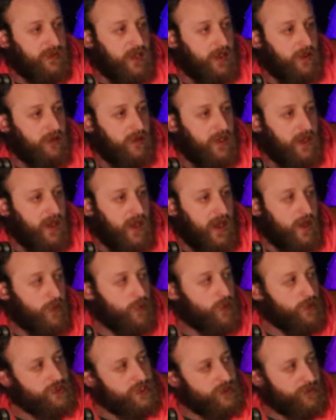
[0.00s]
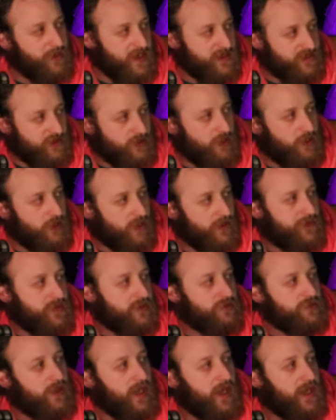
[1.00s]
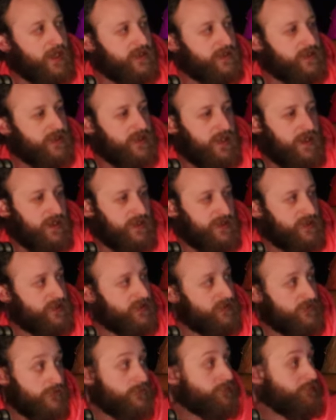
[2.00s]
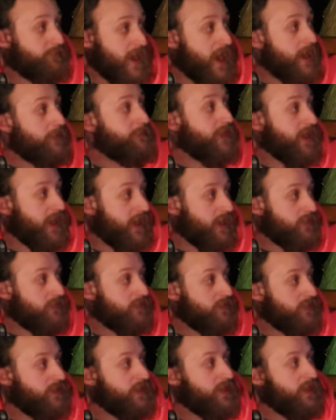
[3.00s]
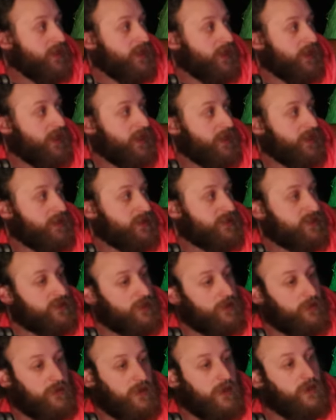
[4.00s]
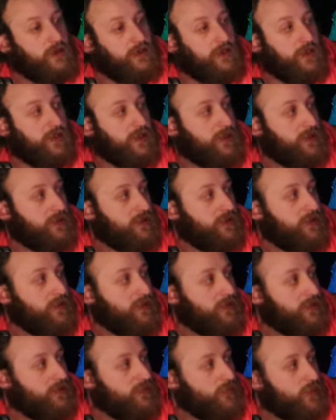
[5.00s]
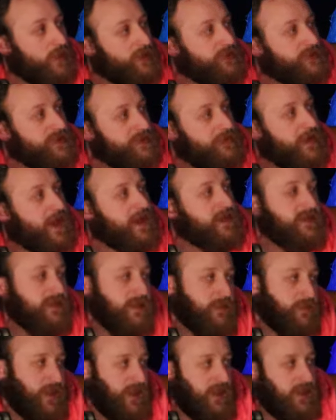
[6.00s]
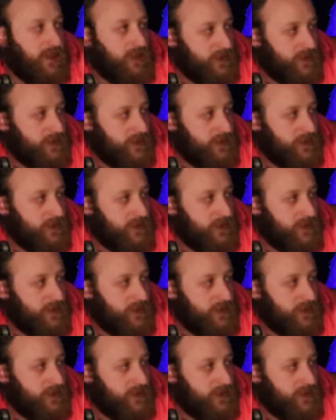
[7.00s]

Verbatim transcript: about how worship has gone off the tracks and is pop now and it's no longer well what it was meant to be.